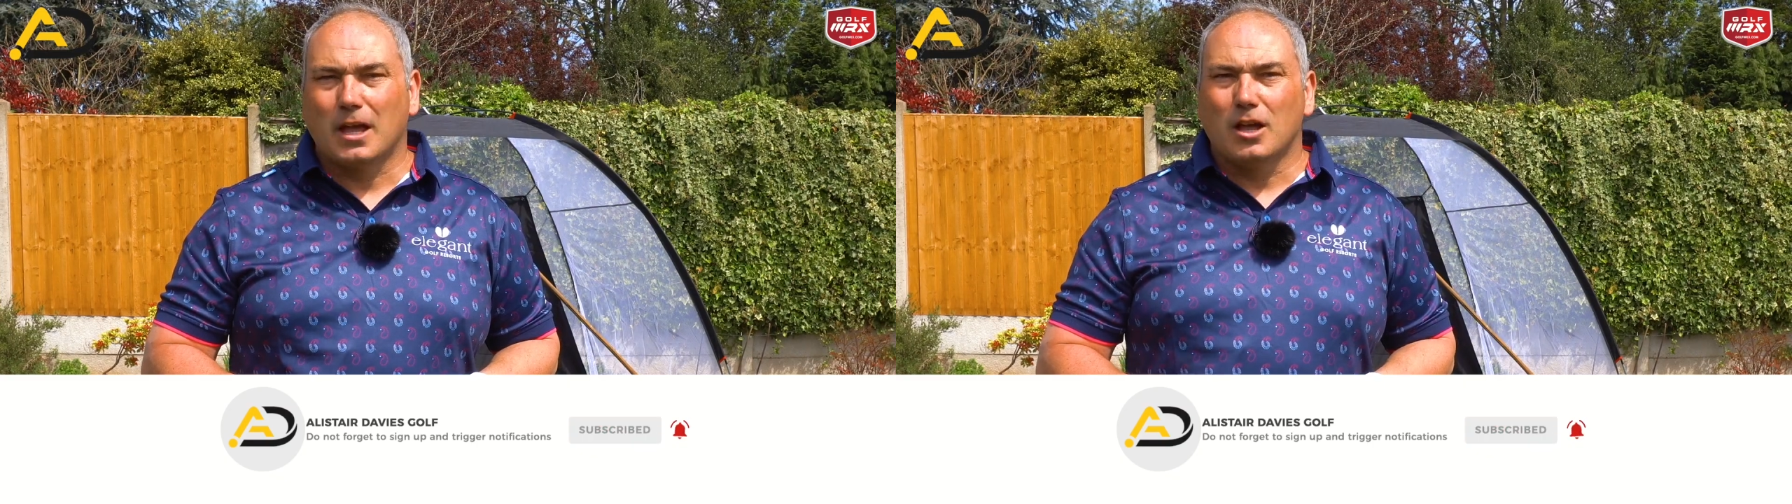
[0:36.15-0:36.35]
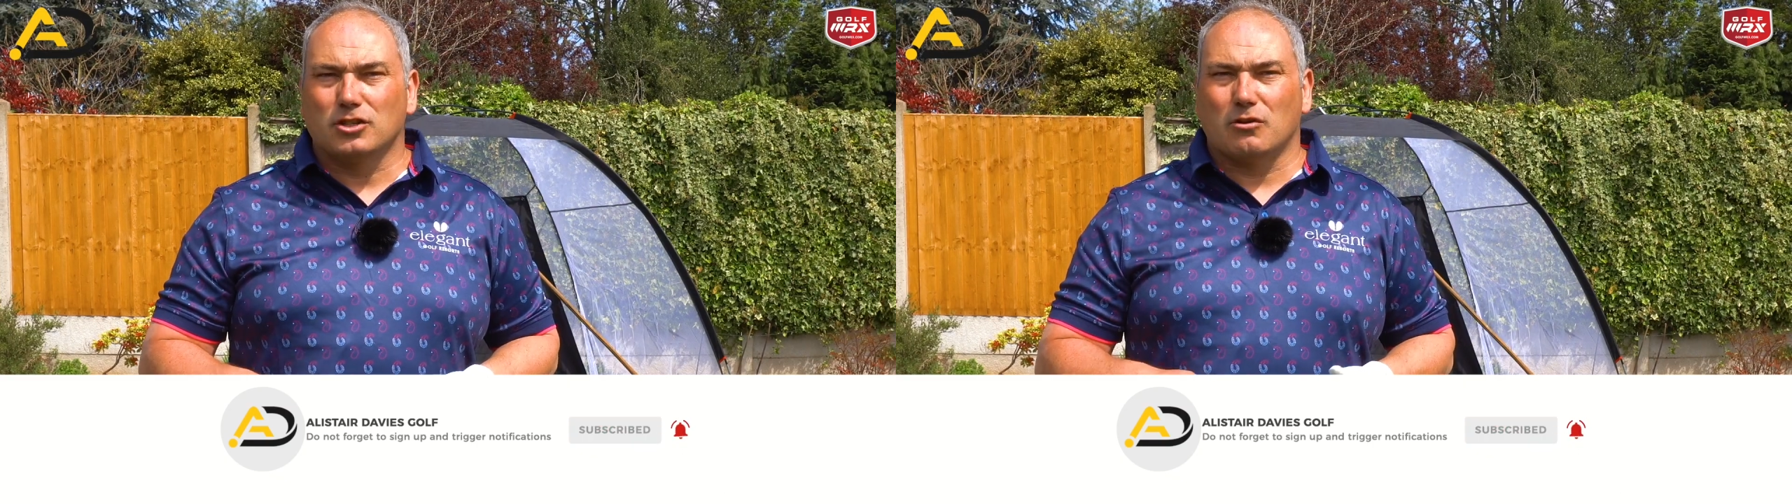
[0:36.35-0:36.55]

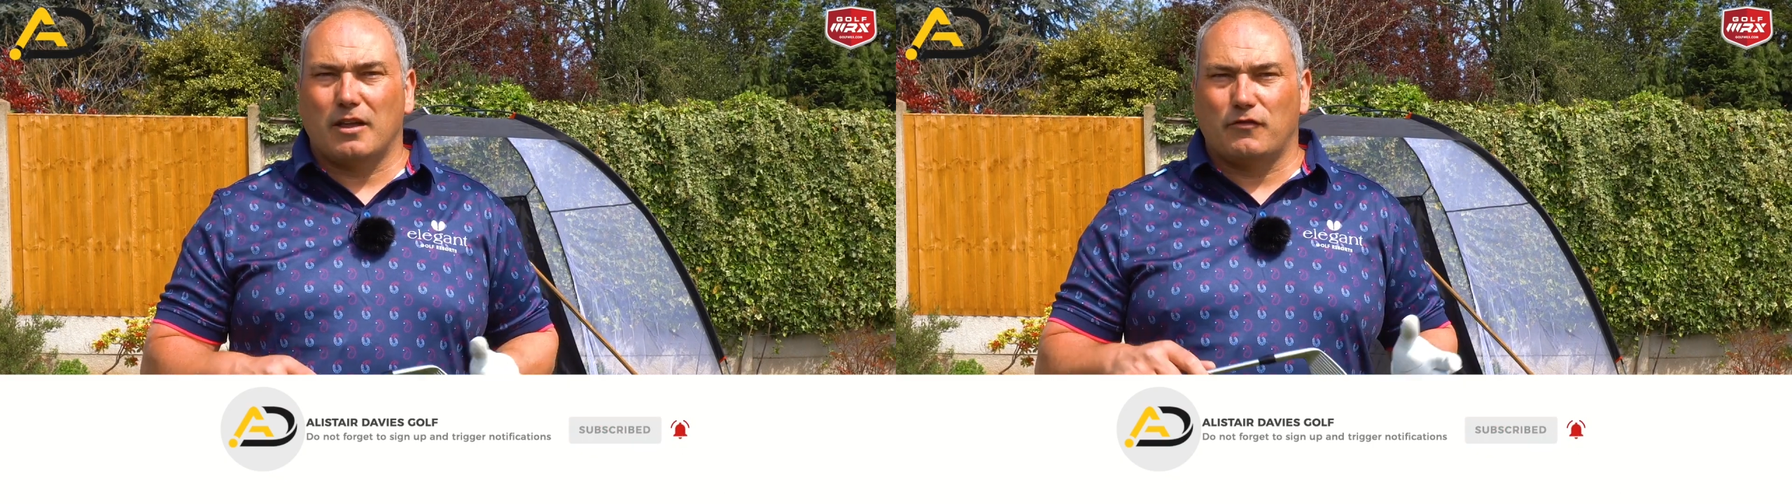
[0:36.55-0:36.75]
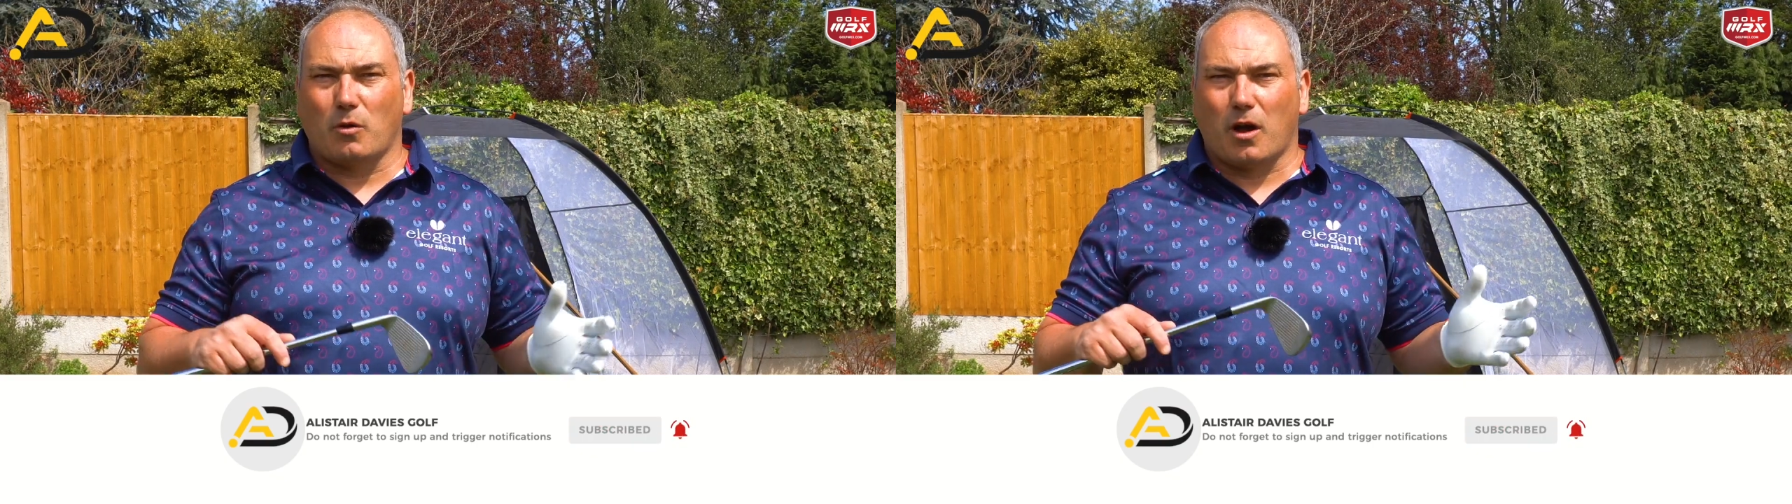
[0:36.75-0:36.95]
So
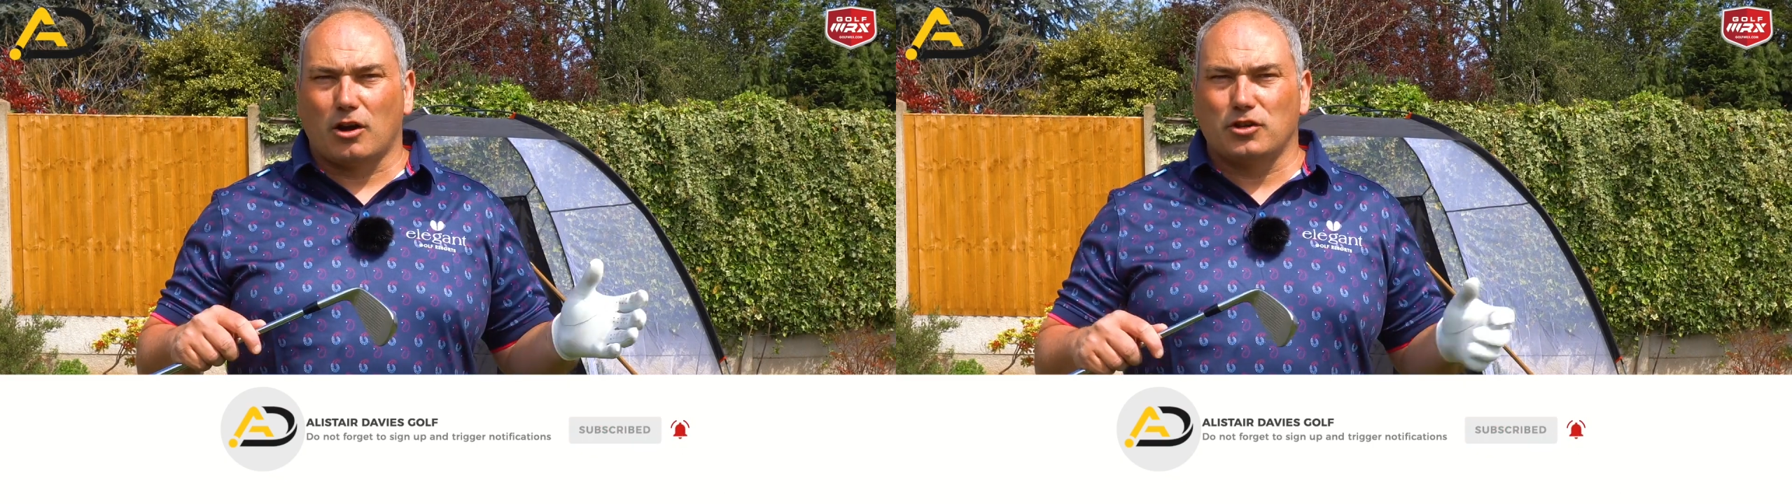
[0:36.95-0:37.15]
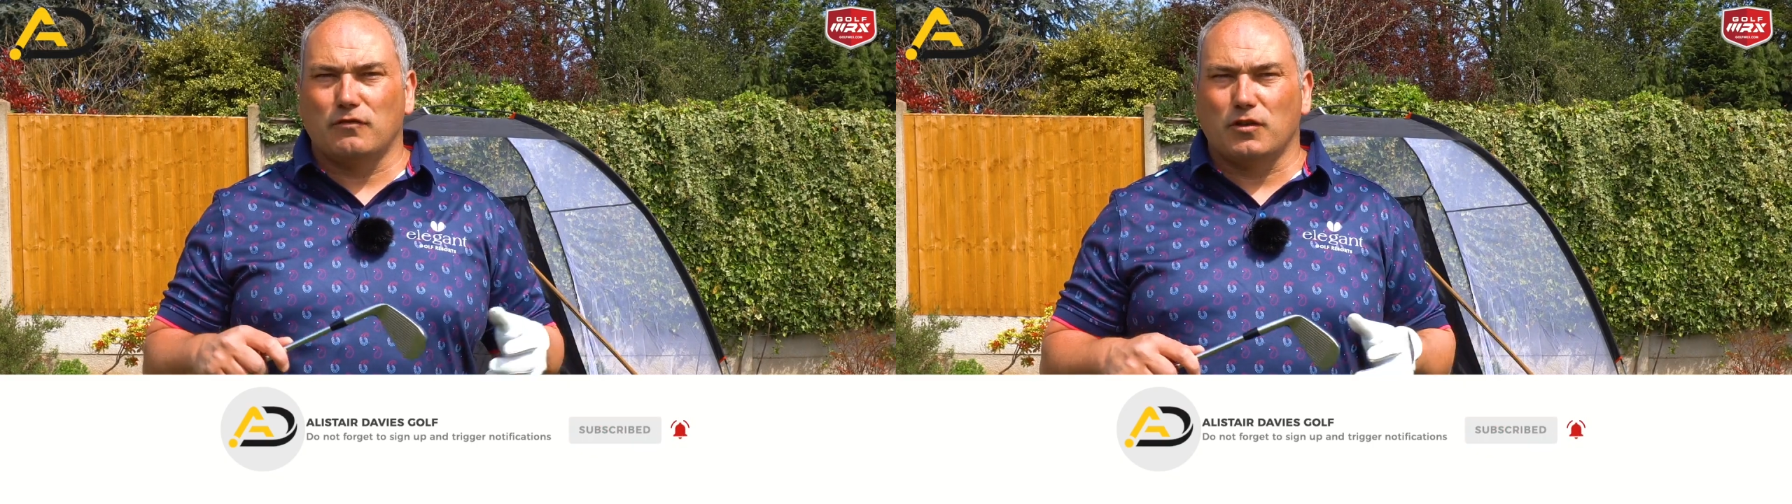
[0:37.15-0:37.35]
if you are
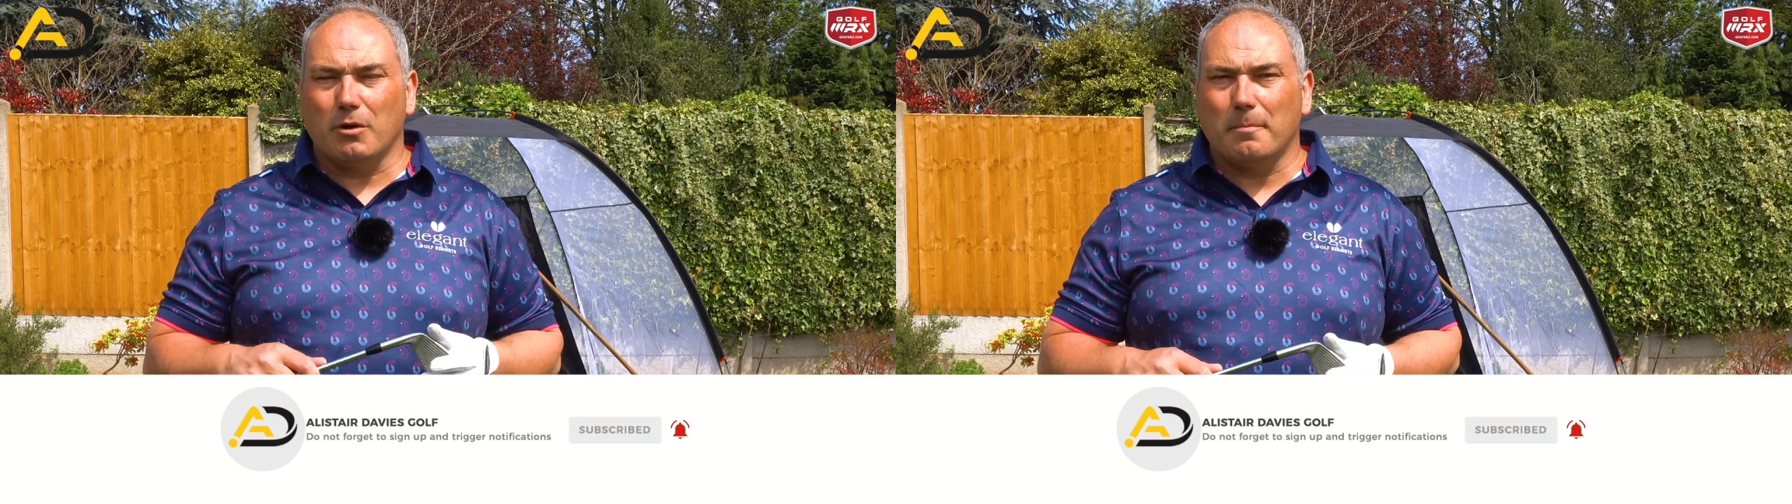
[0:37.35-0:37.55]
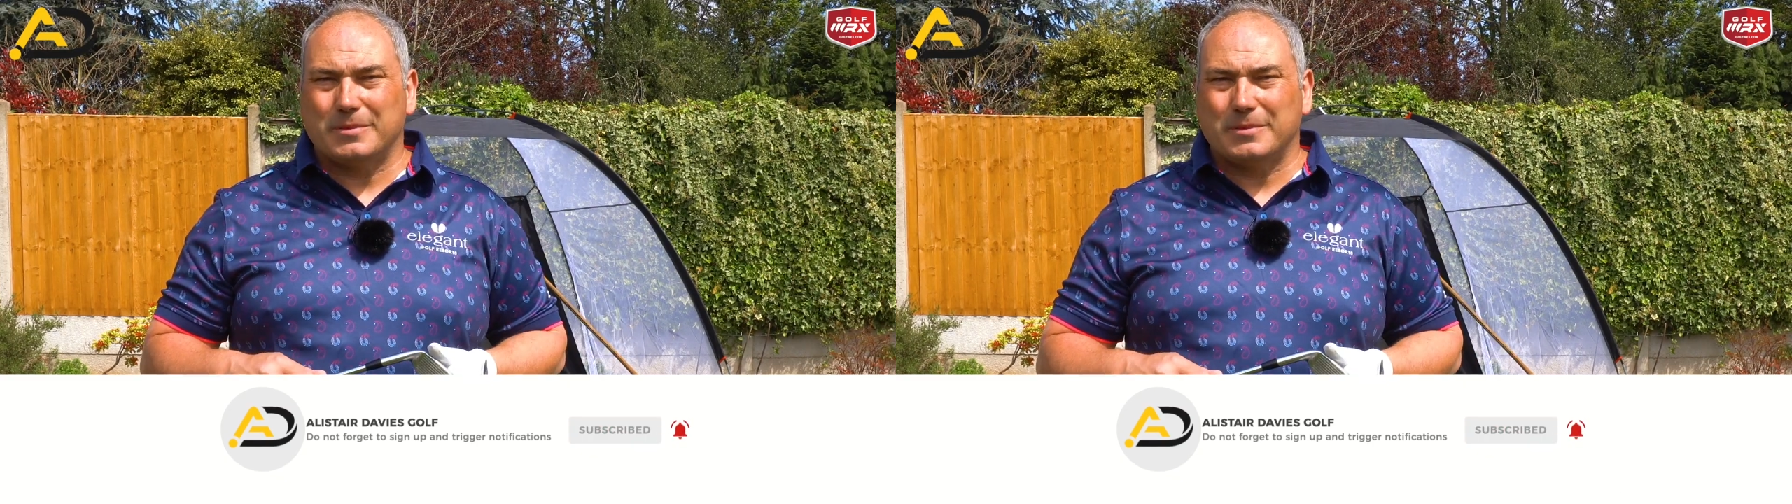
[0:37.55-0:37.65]
a new viewer,